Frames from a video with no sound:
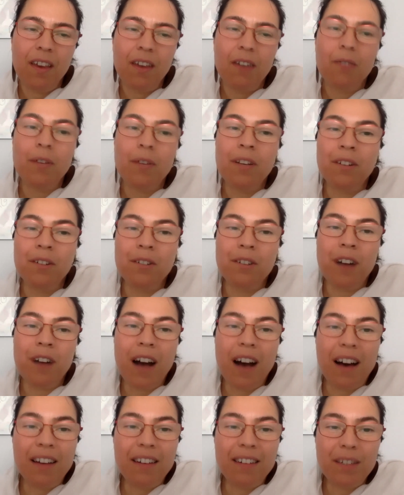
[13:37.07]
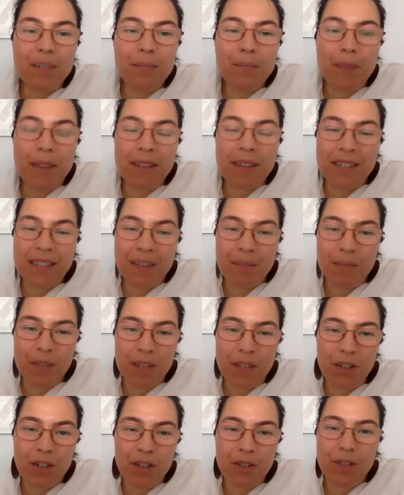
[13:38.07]
We know how this pandemic
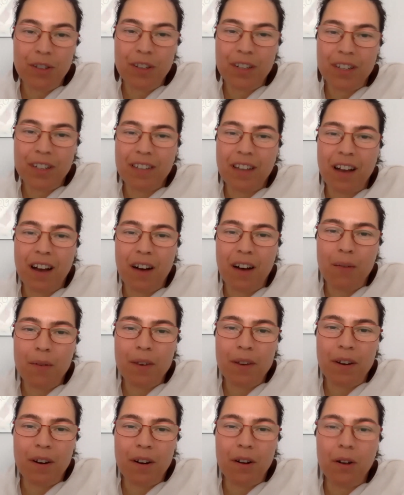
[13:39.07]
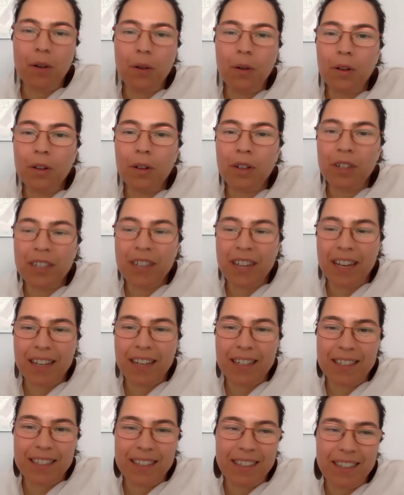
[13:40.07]
showed us how we are all
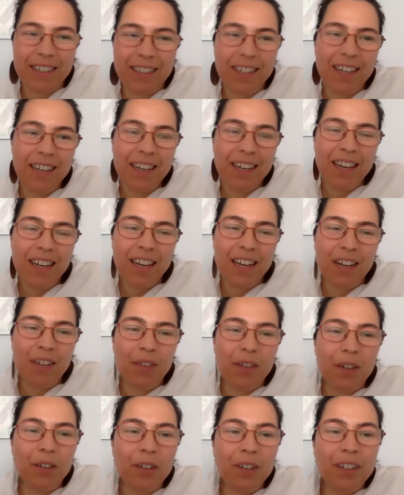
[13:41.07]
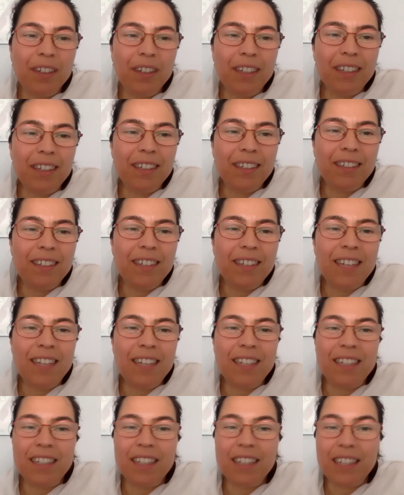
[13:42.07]
connected, and we only
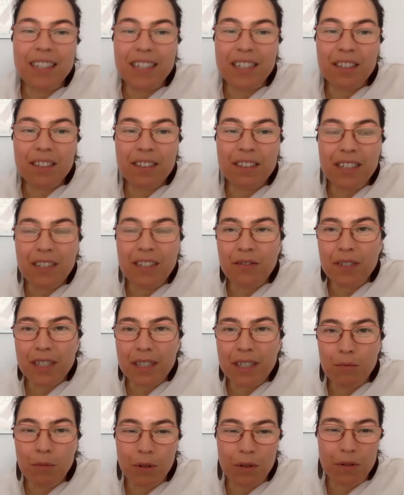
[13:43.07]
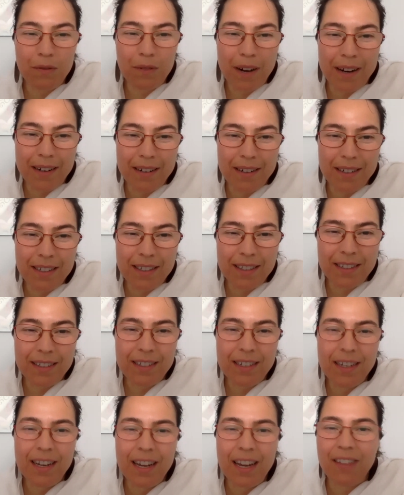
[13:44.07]
need a little invisible virus,
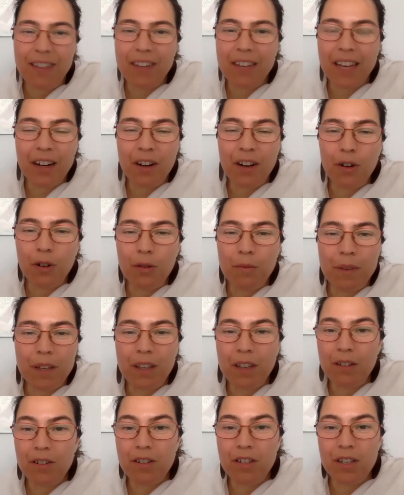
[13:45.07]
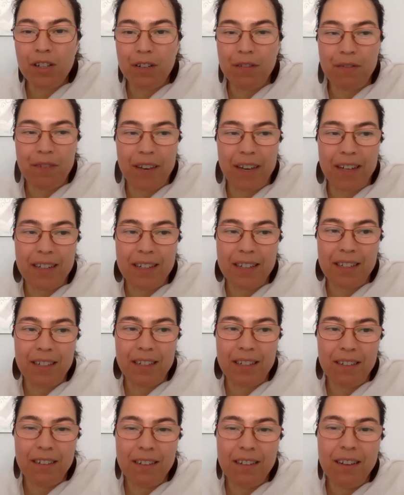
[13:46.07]
and we can all be hugely affected.
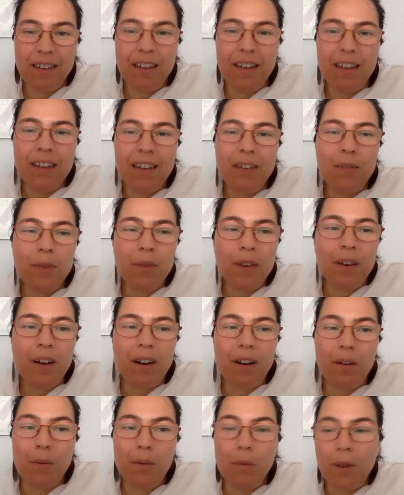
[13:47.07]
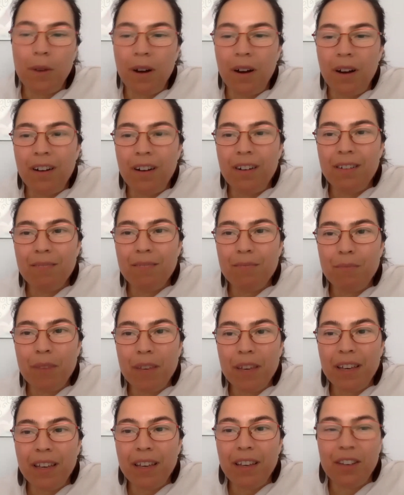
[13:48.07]
We are one
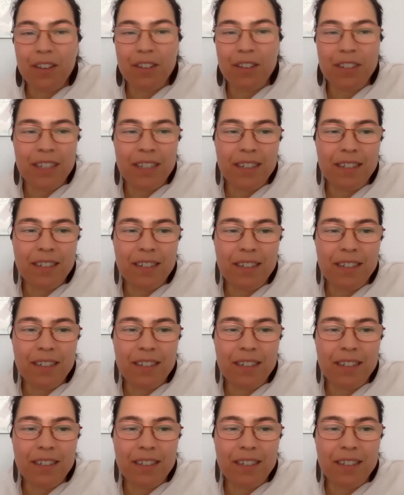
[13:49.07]
big unit.